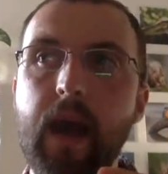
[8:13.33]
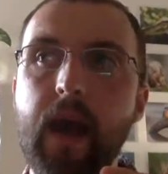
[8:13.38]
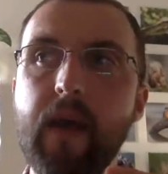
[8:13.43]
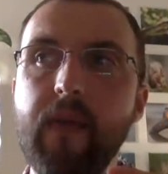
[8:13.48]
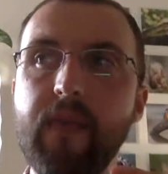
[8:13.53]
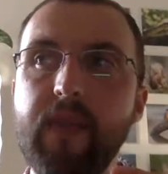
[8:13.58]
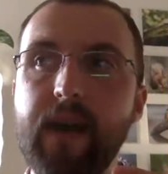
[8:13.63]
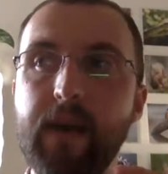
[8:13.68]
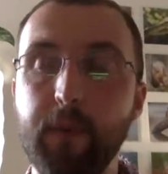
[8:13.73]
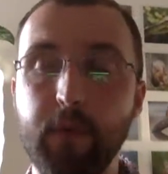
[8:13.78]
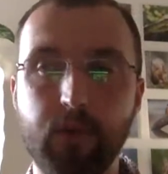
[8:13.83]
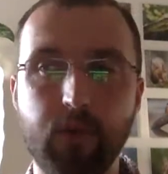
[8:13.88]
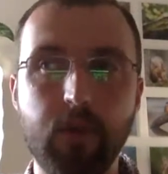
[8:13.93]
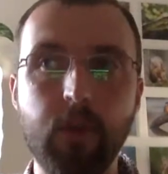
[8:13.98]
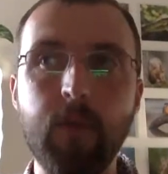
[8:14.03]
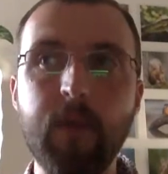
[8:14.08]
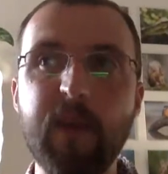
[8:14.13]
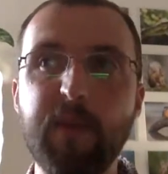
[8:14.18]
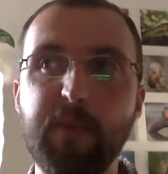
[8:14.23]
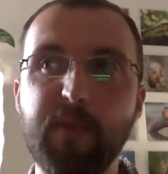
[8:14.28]
And that was
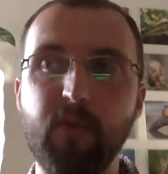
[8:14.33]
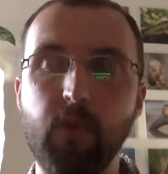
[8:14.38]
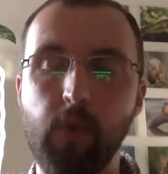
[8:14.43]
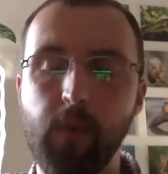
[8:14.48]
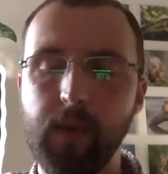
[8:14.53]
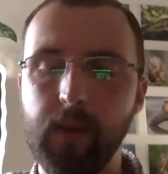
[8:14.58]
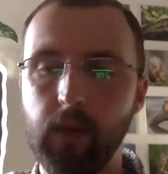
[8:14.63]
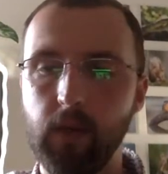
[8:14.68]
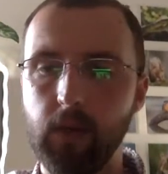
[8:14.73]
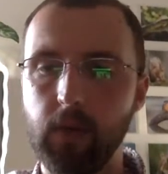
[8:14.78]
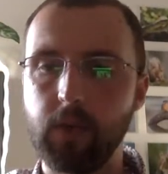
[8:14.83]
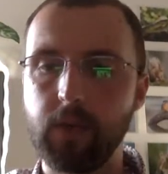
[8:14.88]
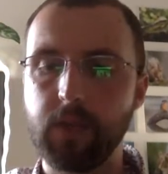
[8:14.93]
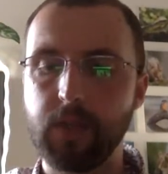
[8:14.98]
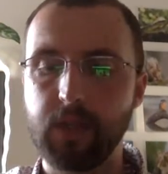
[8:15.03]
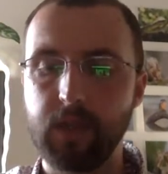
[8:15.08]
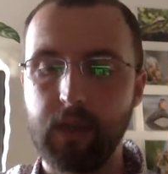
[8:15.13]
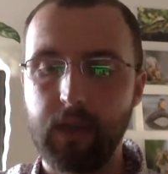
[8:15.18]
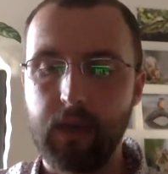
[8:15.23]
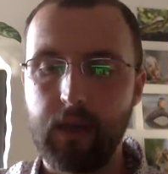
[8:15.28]
2 weeks before we
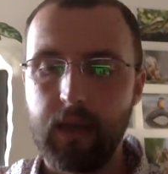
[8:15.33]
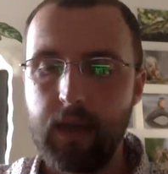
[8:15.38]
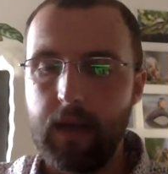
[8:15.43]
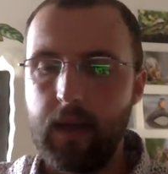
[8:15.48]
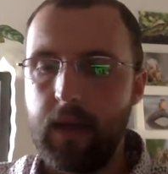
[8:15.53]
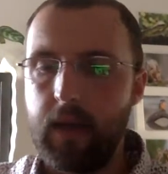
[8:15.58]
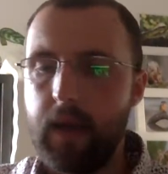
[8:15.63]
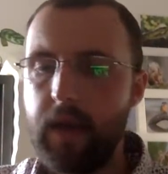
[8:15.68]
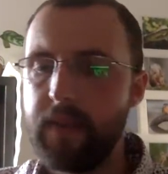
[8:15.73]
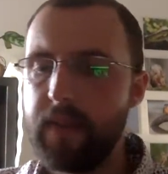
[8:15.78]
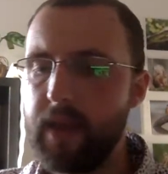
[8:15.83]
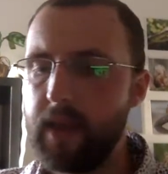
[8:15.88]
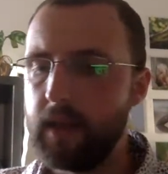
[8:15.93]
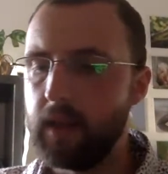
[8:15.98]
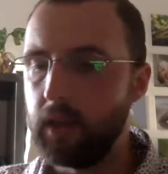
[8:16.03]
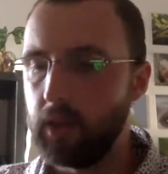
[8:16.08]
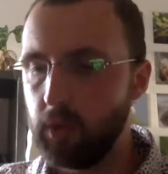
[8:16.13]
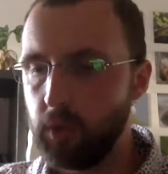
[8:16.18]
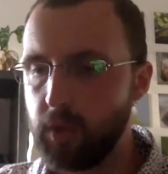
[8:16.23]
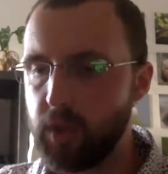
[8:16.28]
launched. And
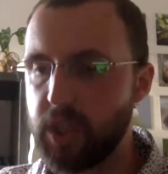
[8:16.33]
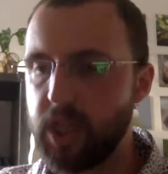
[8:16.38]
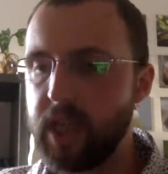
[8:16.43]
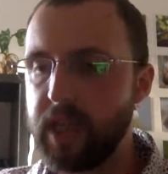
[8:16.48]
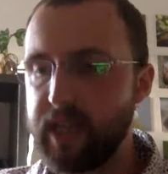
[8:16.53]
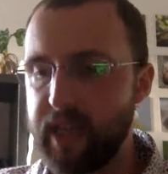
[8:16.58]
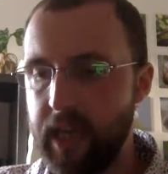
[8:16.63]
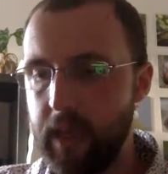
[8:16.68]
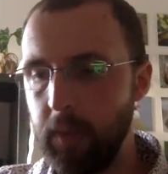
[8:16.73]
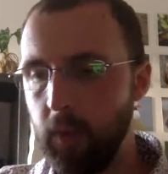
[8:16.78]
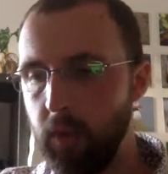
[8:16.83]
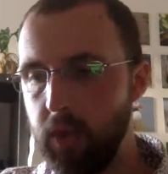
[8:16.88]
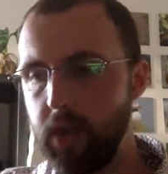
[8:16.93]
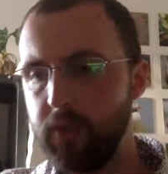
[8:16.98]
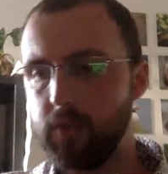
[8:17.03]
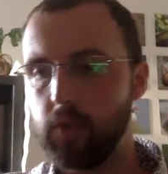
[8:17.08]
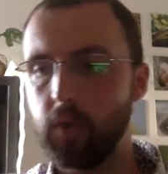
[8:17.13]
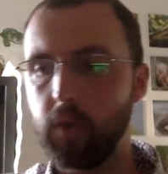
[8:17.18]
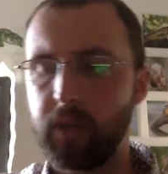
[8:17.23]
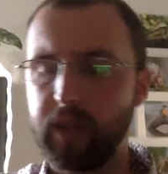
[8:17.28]
then the launch day came, all
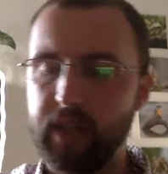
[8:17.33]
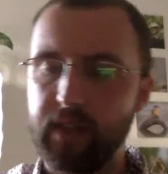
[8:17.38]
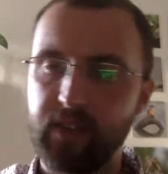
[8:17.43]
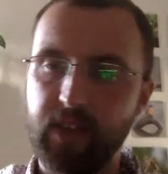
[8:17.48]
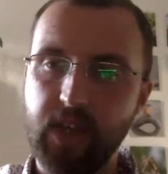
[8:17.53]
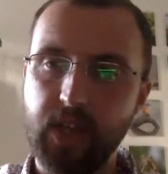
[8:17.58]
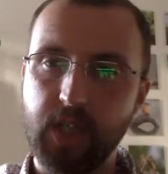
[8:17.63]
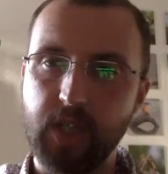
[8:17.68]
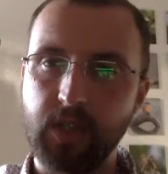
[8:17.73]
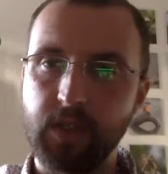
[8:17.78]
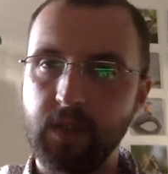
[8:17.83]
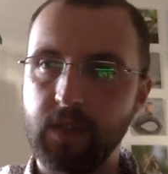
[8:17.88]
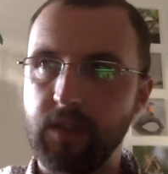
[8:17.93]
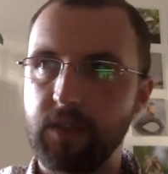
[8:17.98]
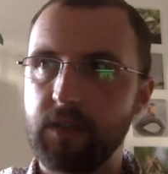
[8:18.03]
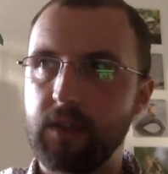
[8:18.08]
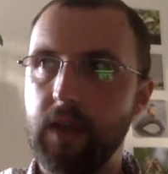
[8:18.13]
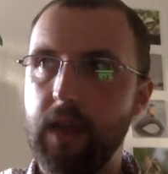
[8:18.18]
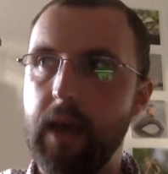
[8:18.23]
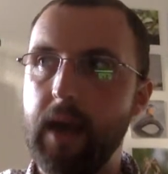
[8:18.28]
the other
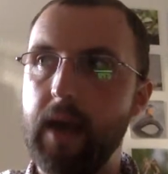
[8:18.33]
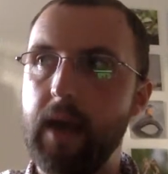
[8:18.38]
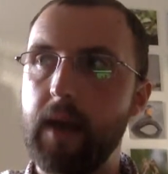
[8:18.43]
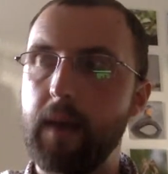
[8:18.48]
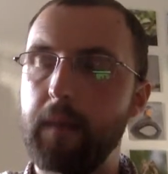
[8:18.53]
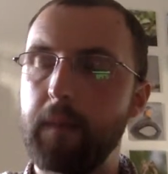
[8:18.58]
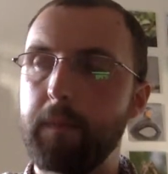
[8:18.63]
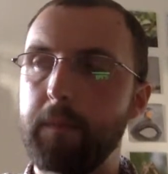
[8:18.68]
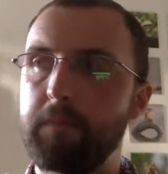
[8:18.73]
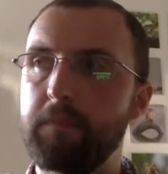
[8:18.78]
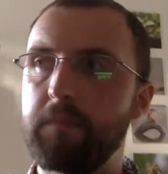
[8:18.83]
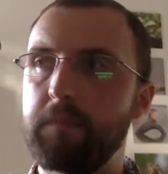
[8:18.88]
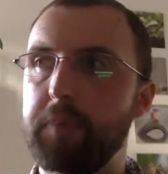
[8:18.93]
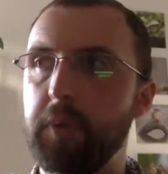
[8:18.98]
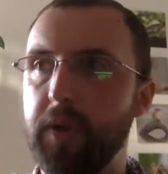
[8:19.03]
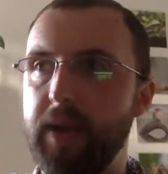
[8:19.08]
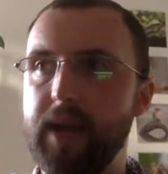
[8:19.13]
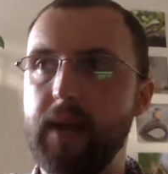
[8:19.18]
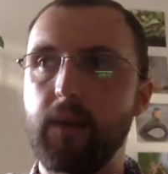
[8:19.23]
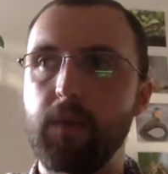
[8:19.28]
organisations
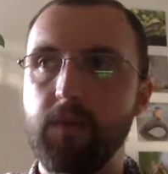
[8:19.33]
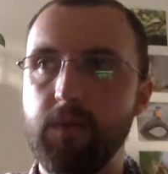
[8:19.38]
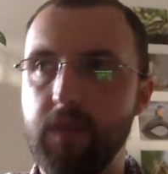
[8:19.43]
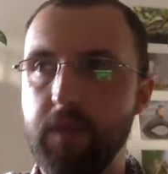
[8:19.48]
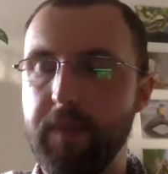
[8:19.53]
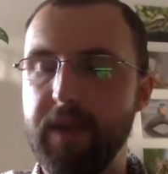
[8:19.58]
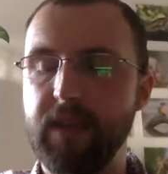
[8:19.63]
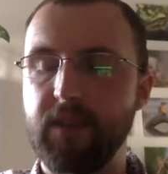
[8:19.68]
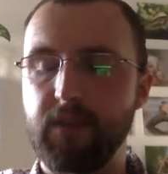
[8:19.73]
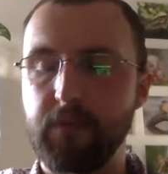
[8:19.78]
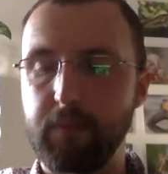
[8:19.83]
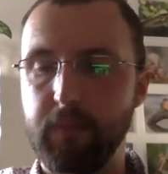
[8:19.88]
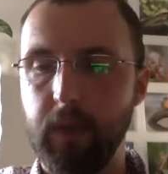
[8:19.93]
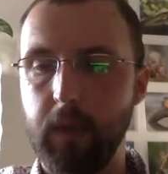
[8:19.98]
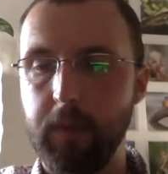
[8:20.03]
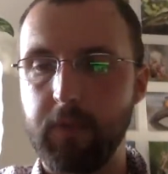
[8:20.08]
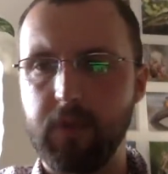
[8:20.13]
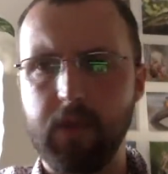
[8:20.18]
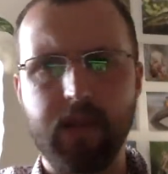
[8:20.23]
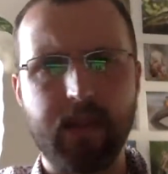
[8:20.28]
put out the bits and
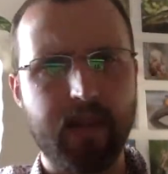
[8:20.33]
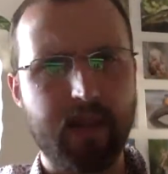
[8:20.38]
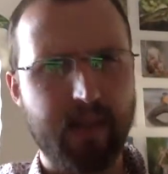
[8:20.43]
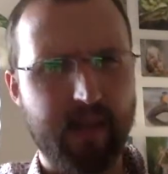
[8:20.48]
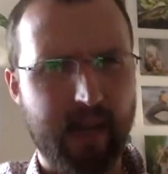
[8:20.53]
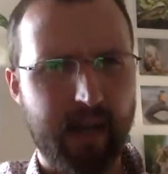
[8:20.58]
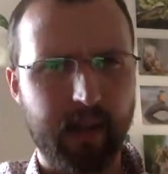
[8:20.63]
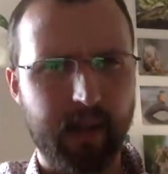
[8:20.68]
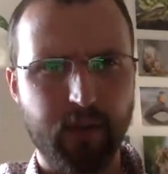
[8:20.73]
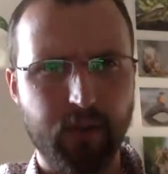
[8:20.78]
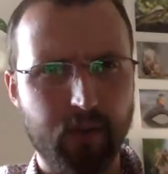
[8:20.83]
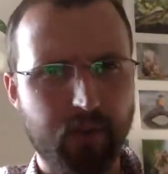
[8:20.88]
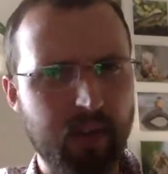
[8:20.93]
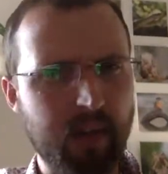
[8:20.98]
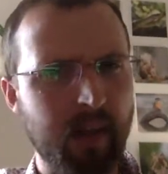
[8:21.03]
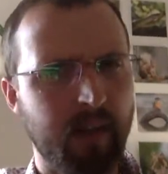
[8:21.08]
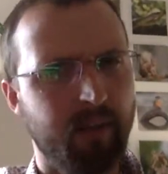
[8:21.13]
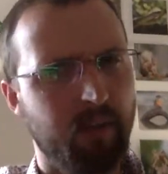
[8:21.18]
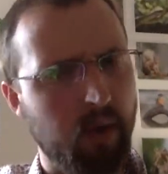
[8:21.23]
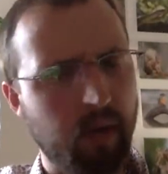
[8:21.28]
bobs, and the Angling Trust
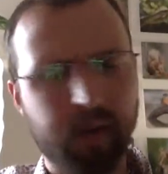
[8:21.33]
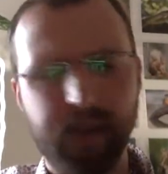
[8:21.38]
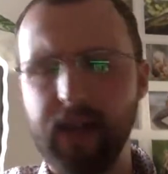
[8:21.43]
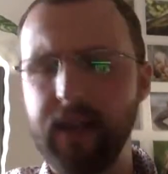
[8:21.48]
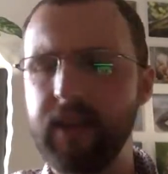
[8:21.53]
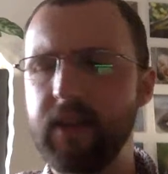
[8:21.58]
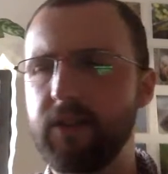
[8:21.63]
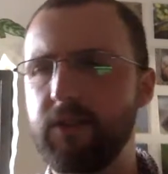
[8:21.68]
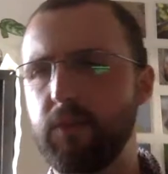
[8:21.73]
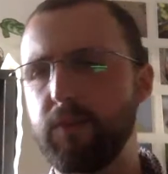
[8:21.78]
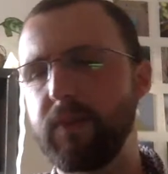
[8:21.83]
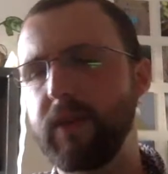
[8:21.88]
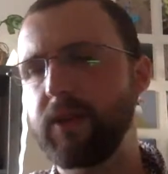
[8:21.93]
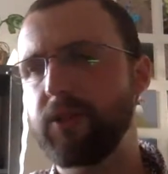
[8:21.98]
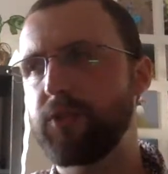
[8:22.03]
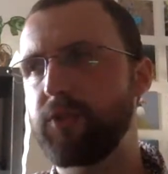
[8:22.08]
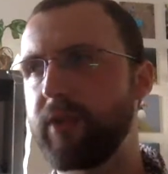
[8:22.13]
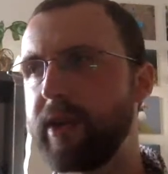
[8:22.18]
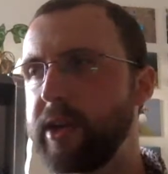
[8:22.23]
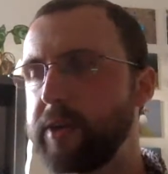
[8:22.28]
didn't. I thought, okay,
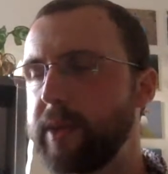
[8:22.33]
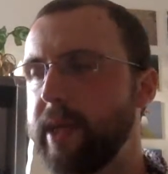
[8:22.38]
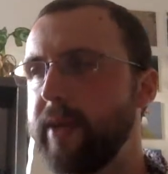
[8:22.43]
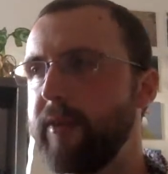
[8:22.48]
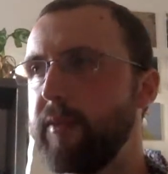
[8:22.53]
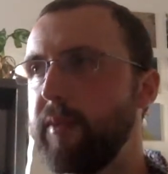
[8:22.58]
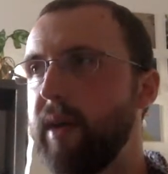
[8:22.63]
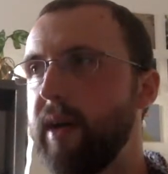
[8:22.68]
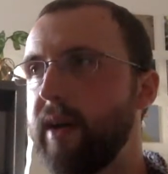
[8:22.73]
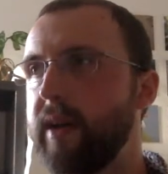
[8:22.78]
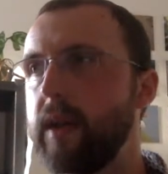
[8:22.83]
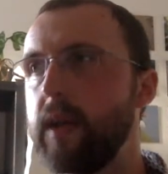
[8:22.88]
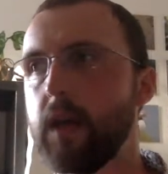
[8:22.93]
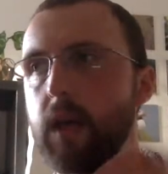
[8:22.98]
that's strange, but never mind.